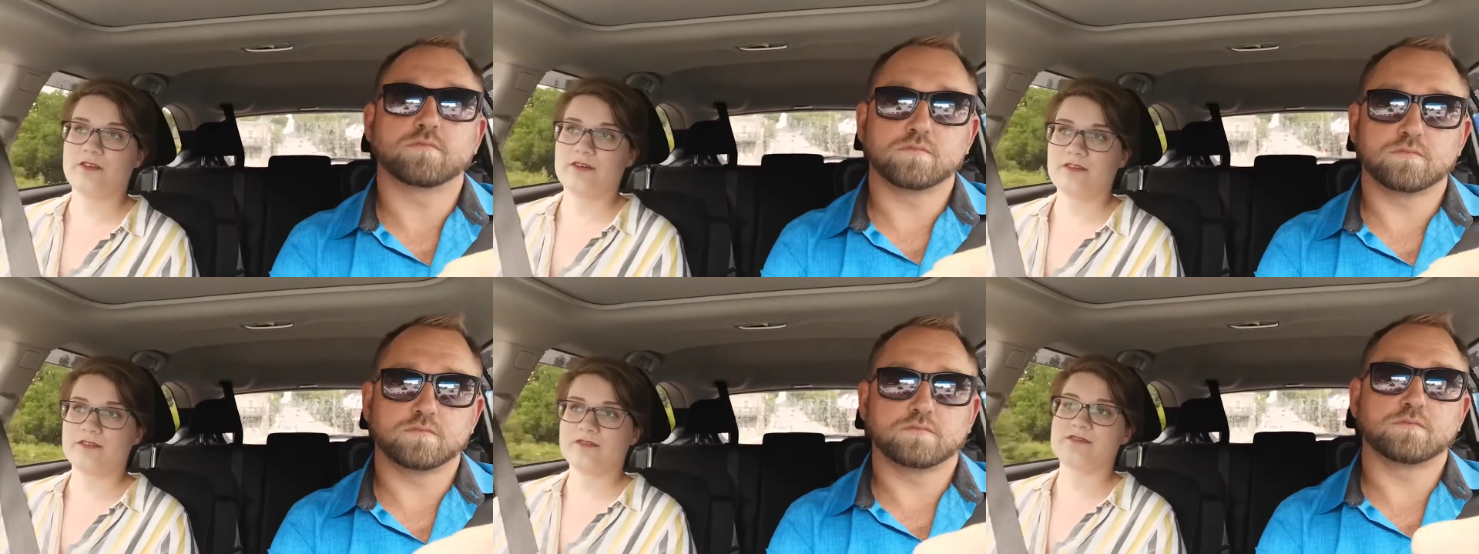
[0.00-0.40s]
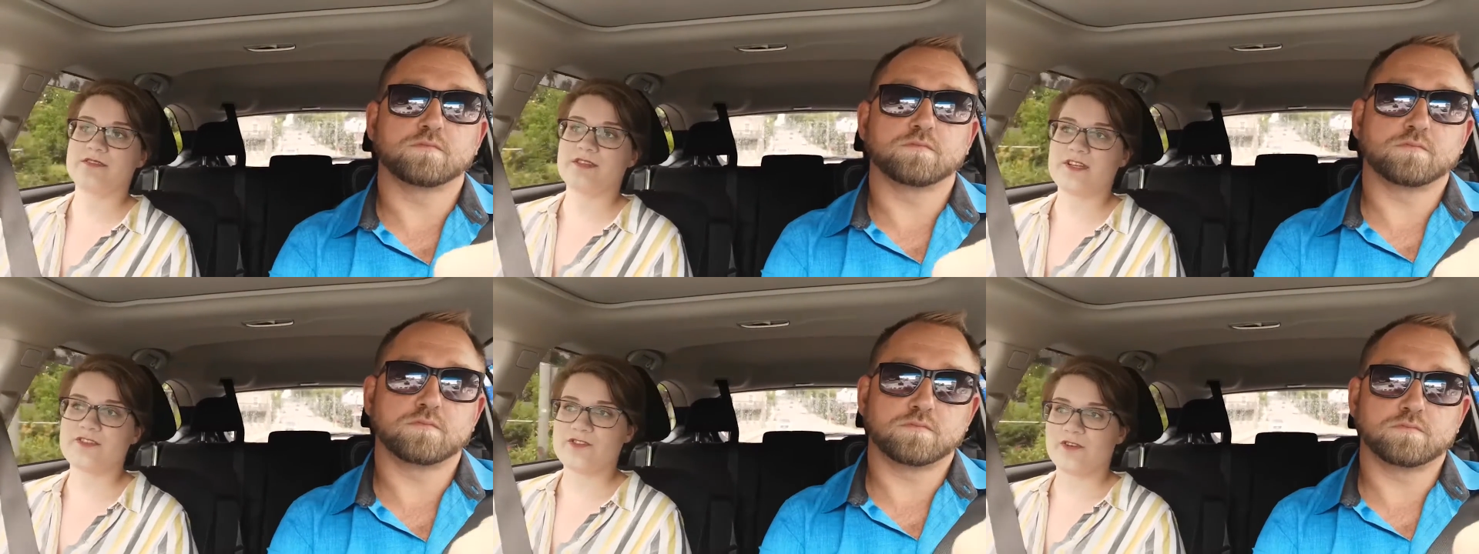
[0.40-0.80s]

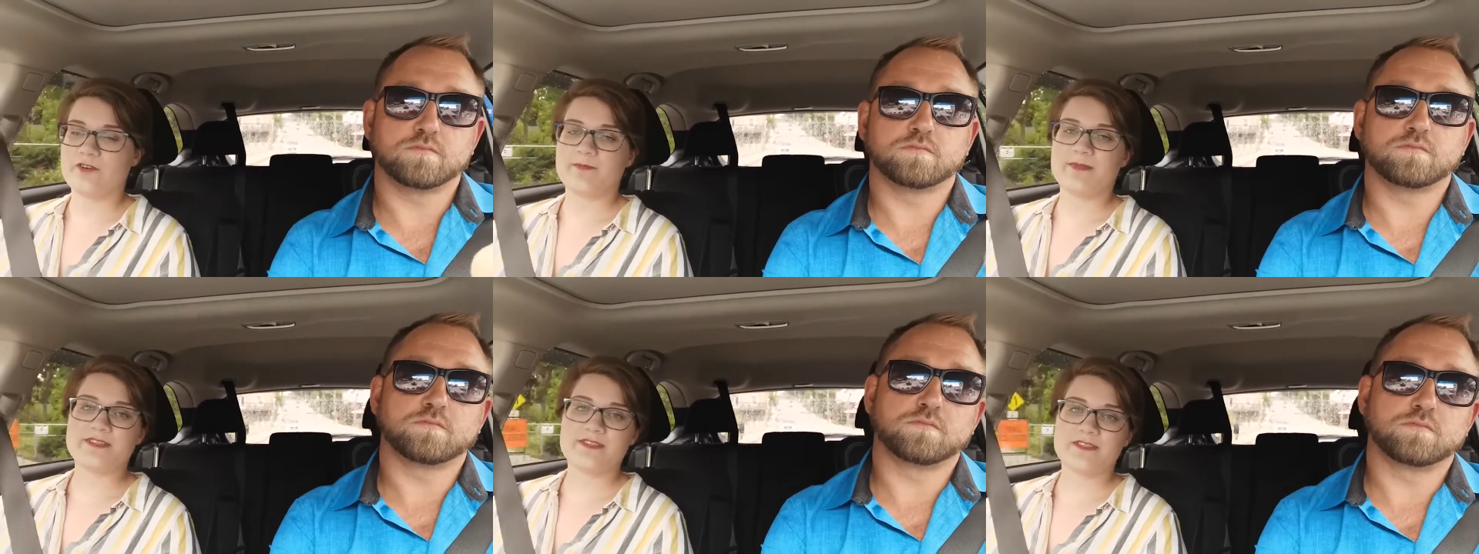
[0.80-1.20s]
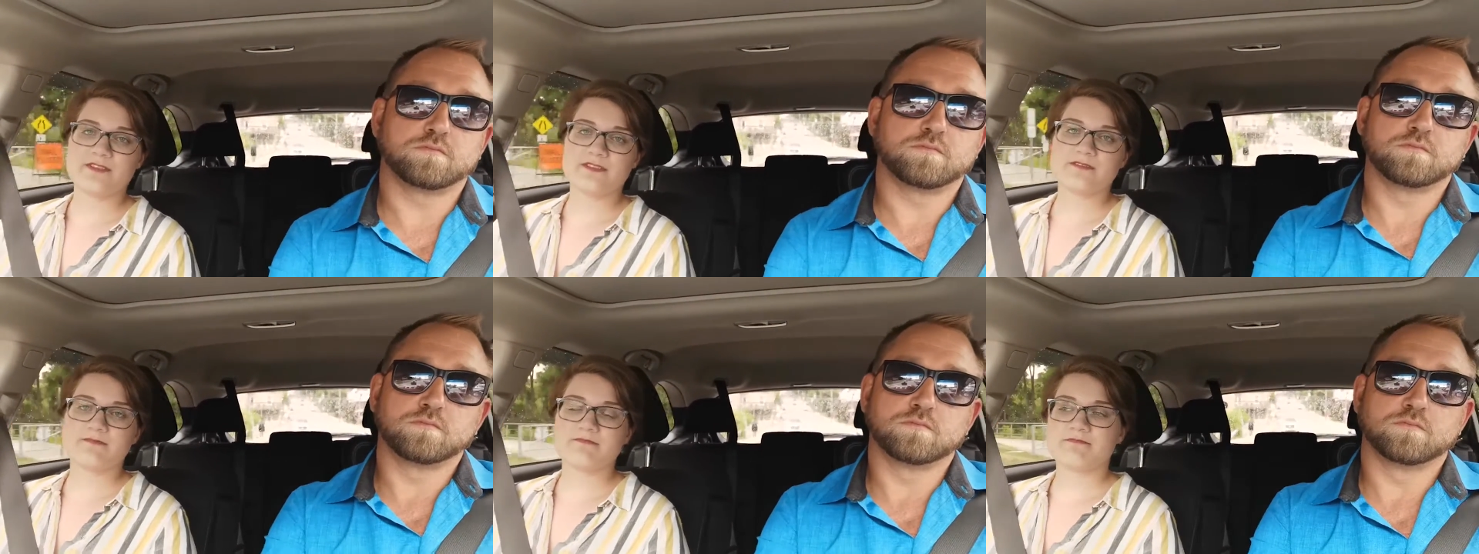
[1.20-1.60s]
Speaker 1: those intro to
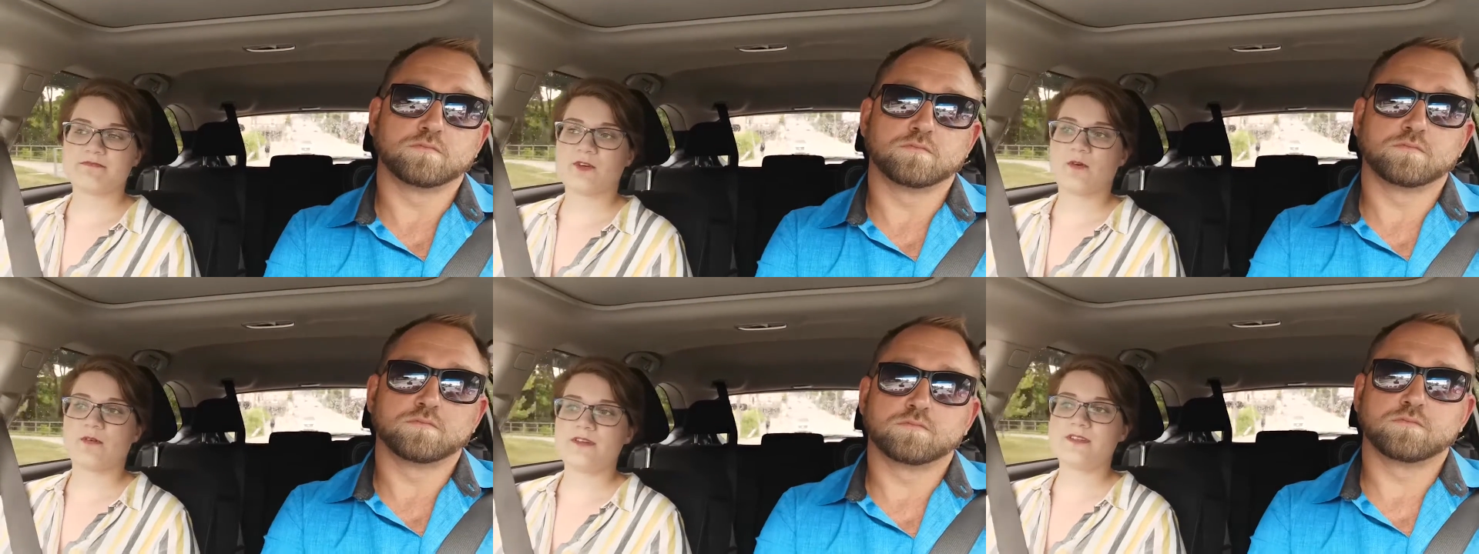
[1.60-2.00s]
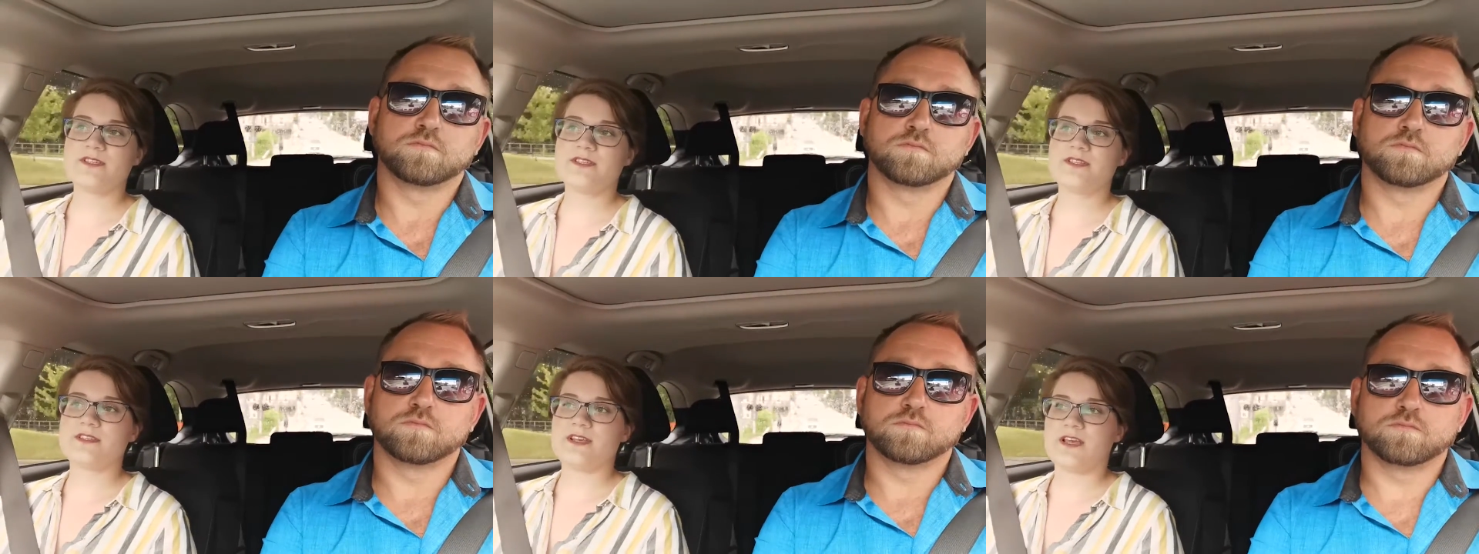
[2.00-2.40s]
business
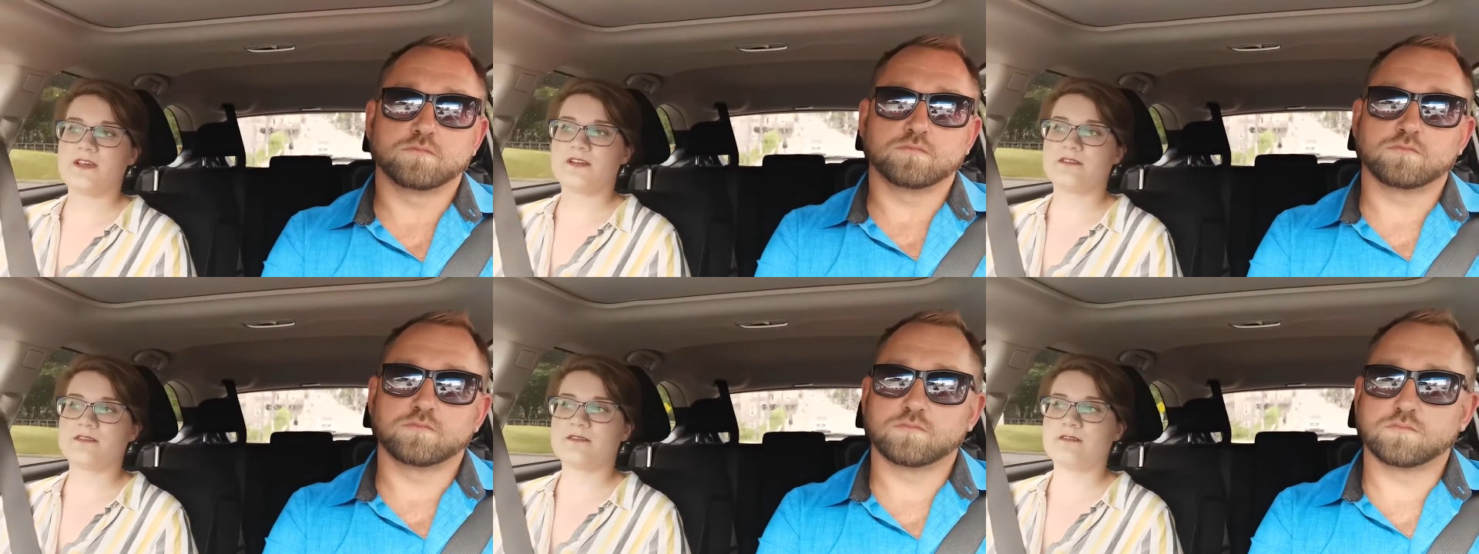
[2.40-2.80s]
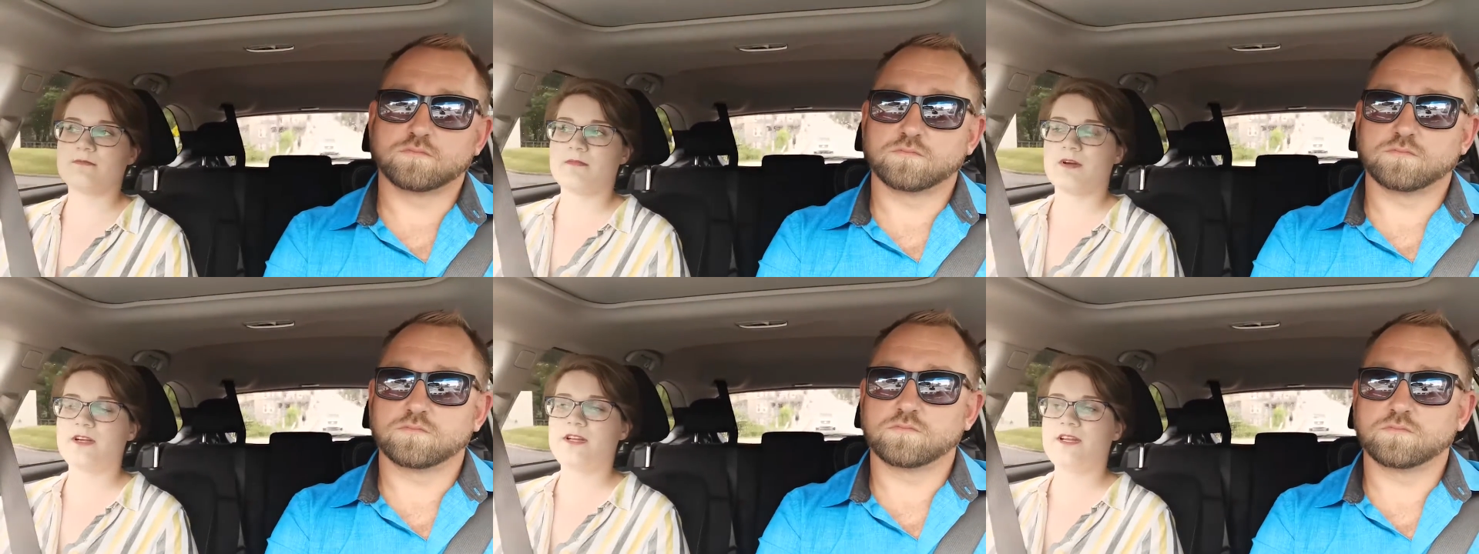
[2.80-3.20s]
courses and
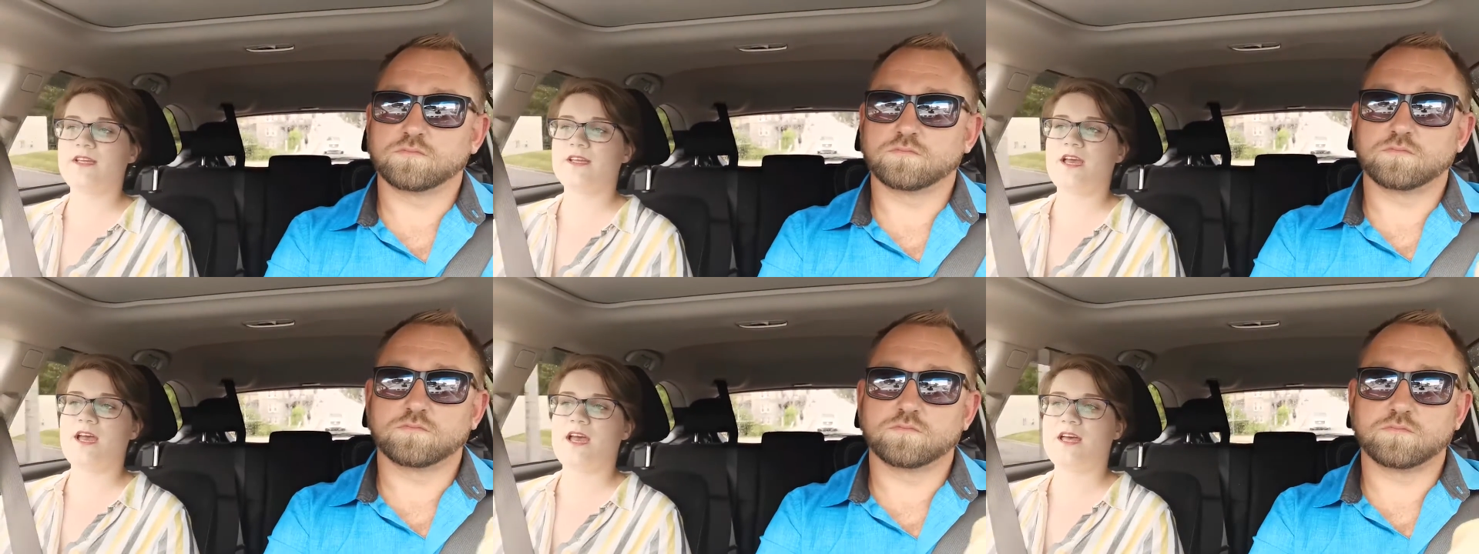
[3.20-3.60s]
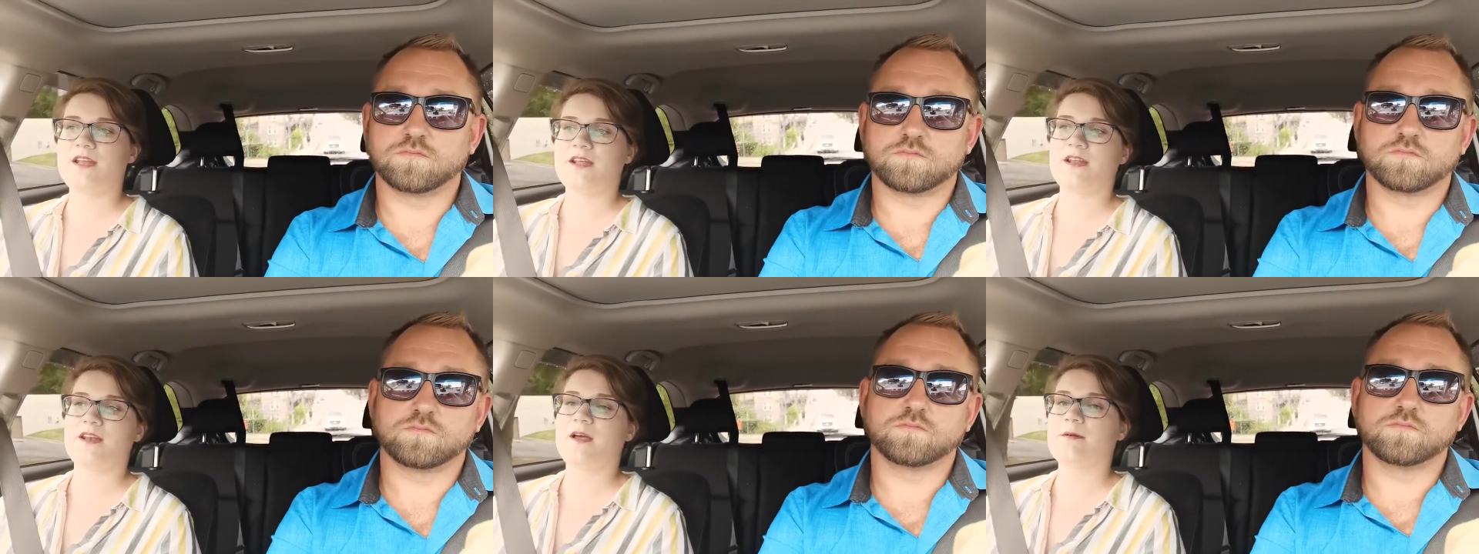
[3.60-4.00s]
marketing,
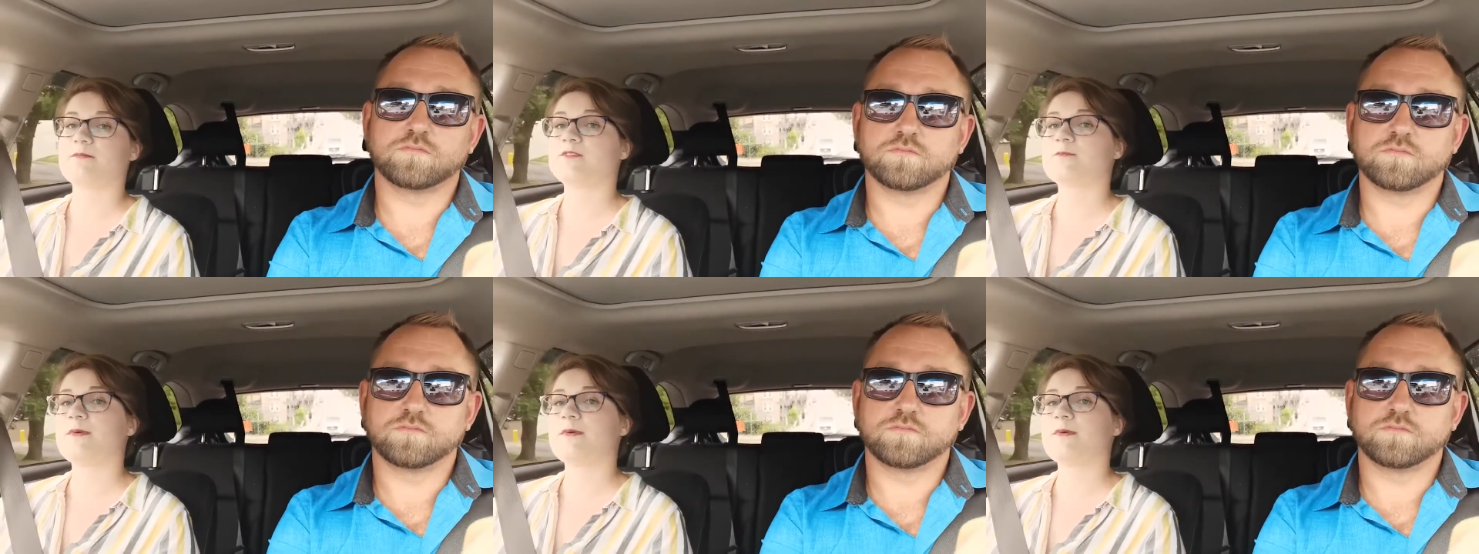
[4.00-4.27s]
and then I'm